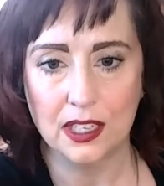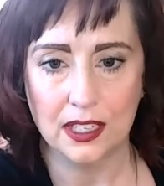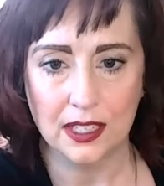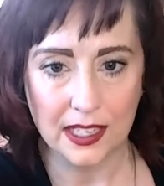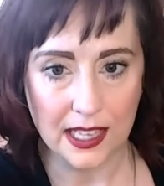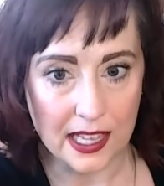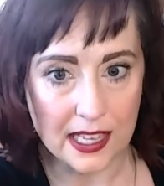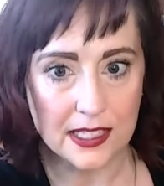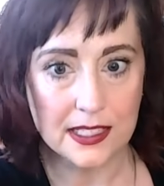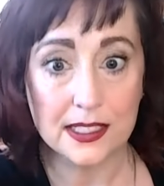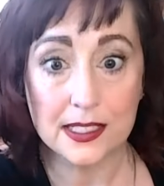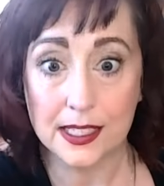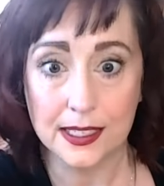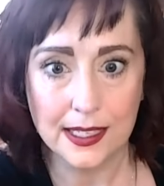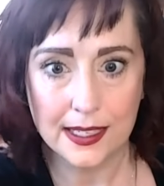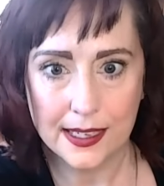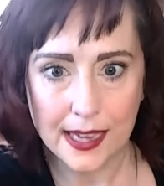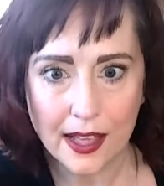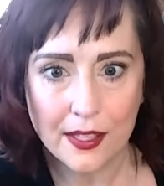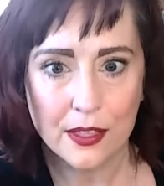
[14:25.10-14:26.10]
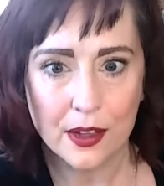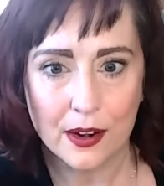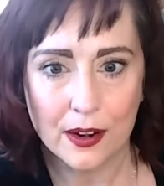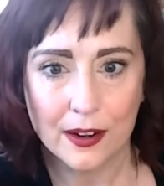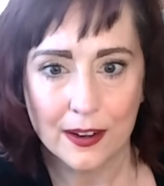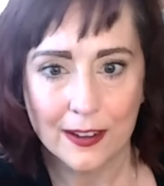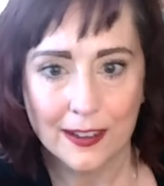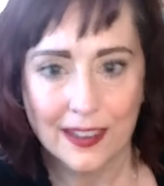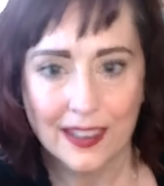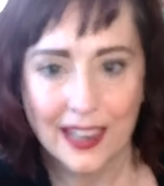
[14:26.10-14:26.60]
it together?
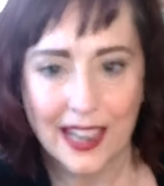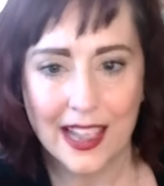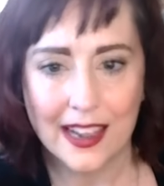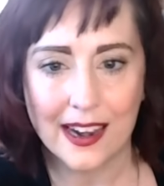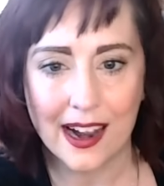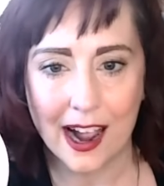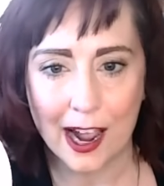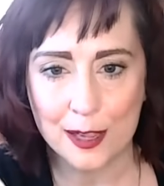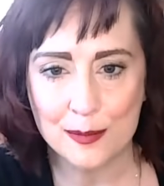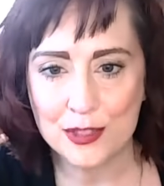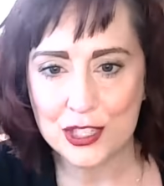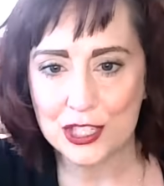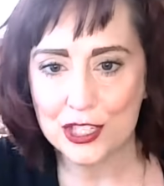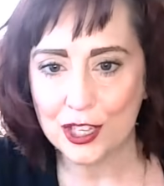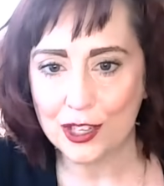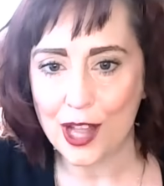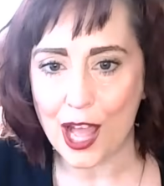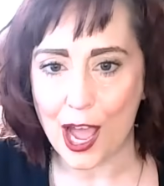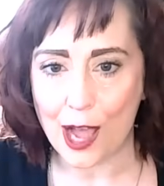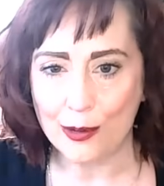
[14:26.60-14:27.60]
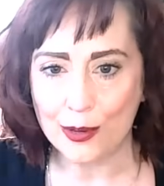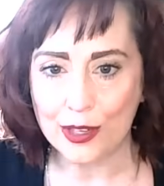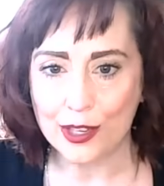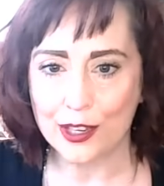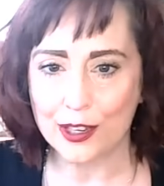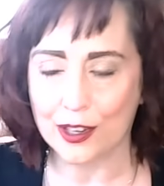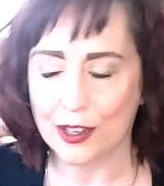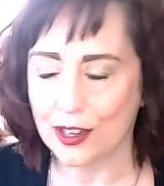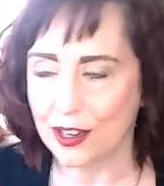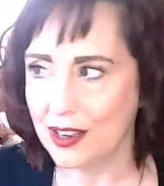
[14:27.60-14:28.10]
And I'm still out
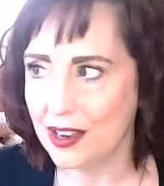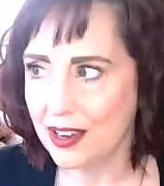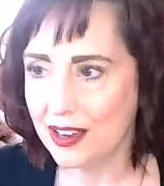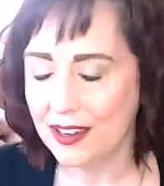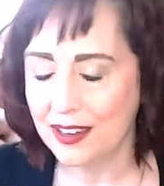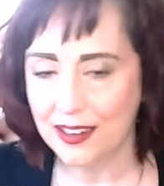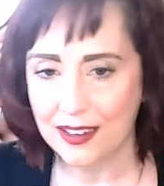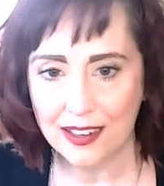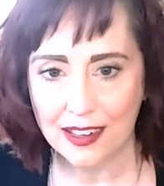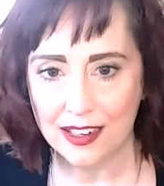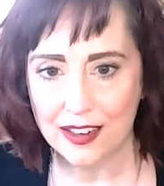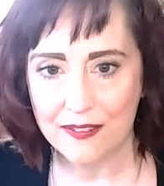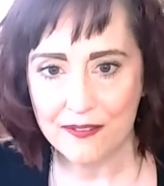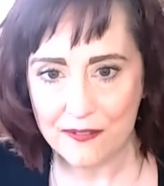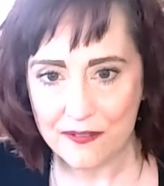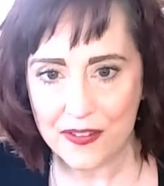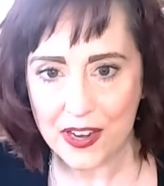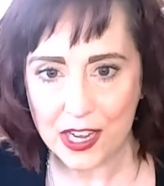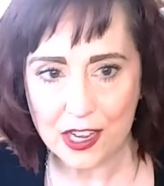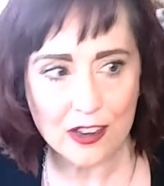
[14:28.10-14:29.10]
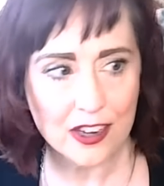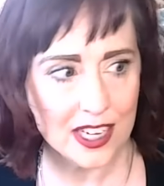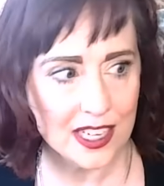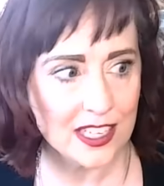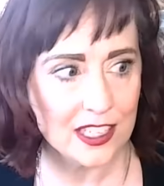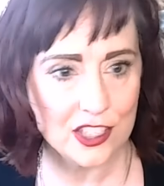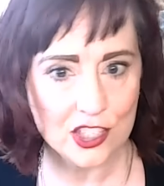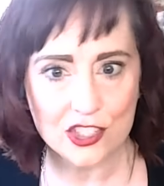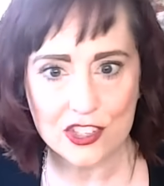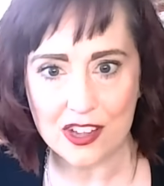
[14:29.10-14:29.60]
here figuring
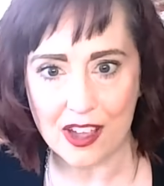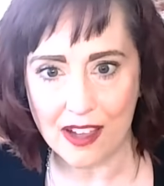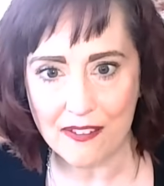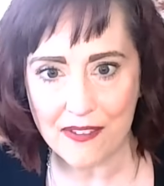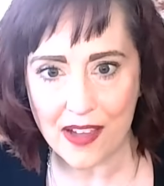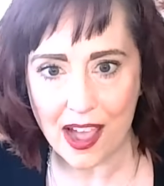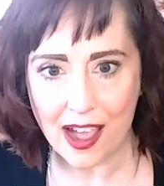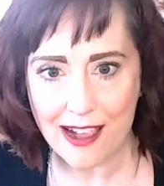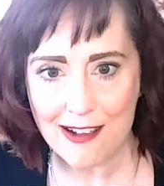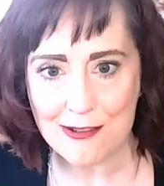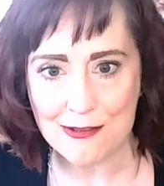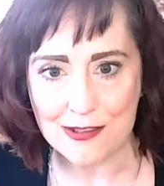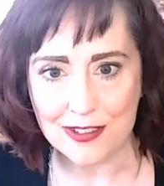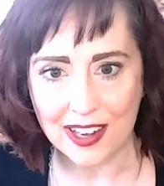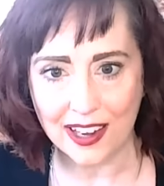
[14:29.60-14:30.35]
stuff out.